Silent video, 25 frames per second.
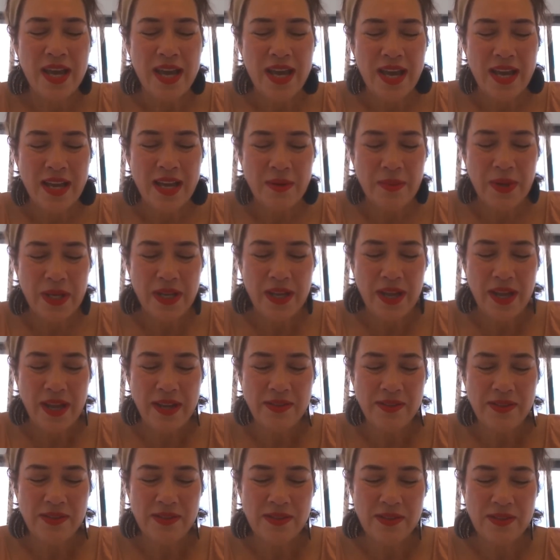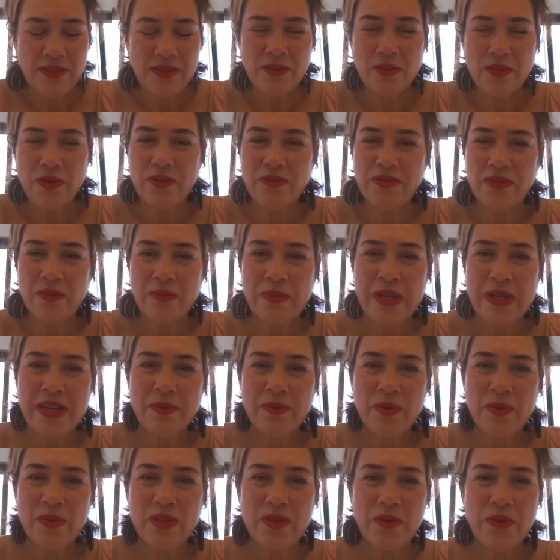In case you're not familiar
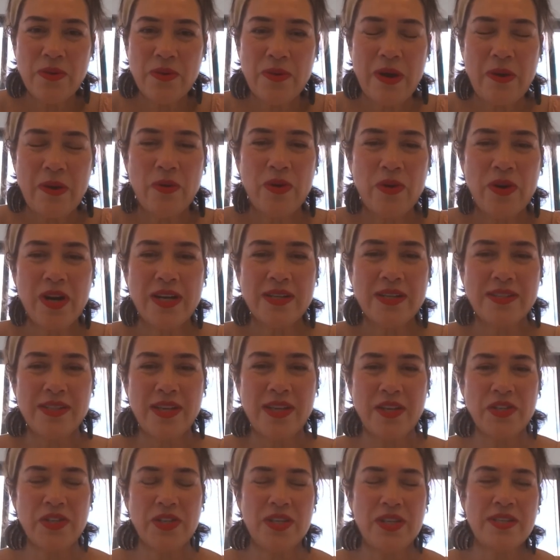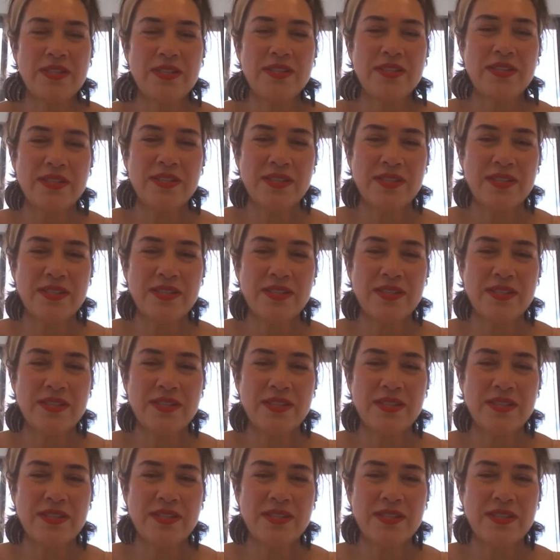with who our organisation is,